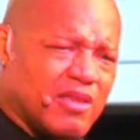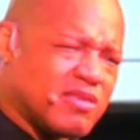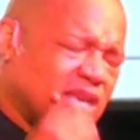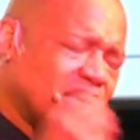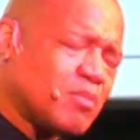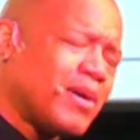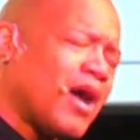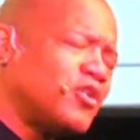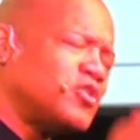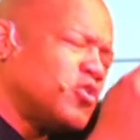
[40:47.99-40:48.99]
Think
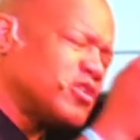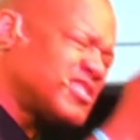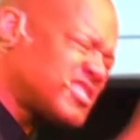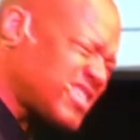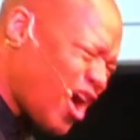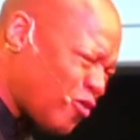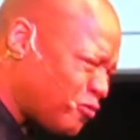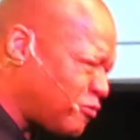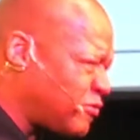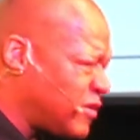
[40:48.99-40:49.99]
about
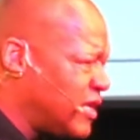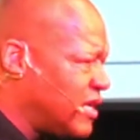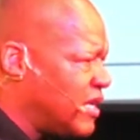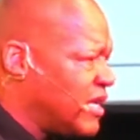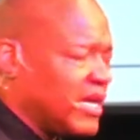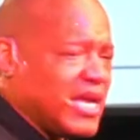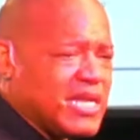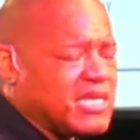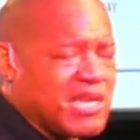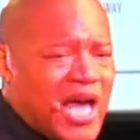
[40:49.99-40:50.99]
yourself
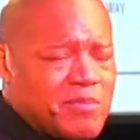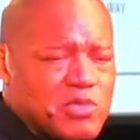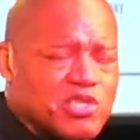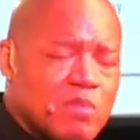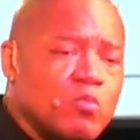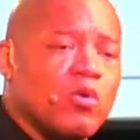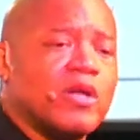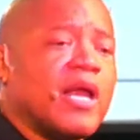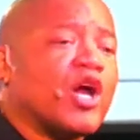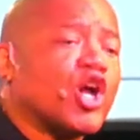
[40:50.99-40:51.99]
anytime
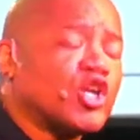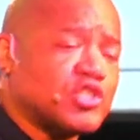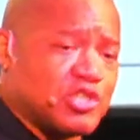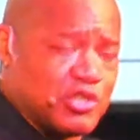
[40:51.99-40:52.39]
someone hurts